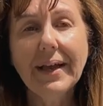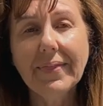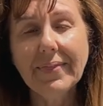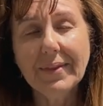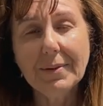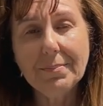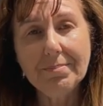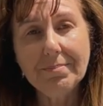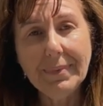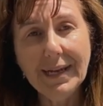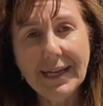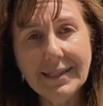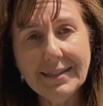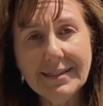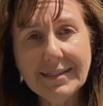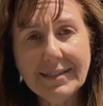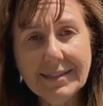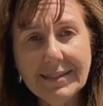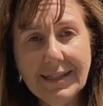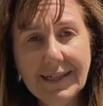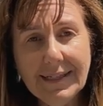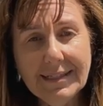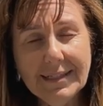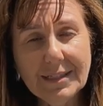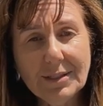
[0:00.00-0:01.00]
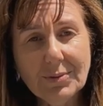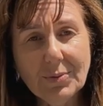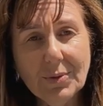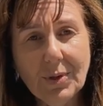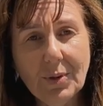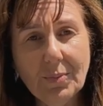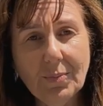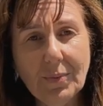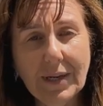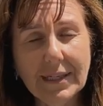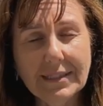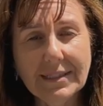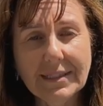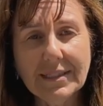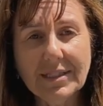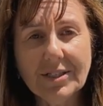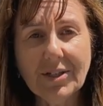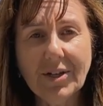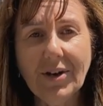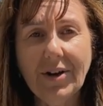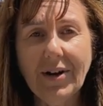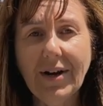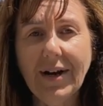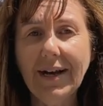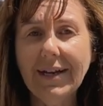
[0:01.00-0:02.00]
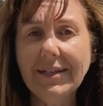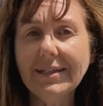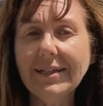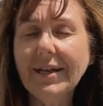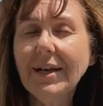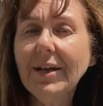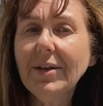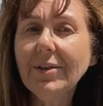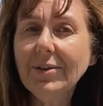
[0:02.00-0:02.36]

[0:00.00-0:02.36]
The men's tents were on one side,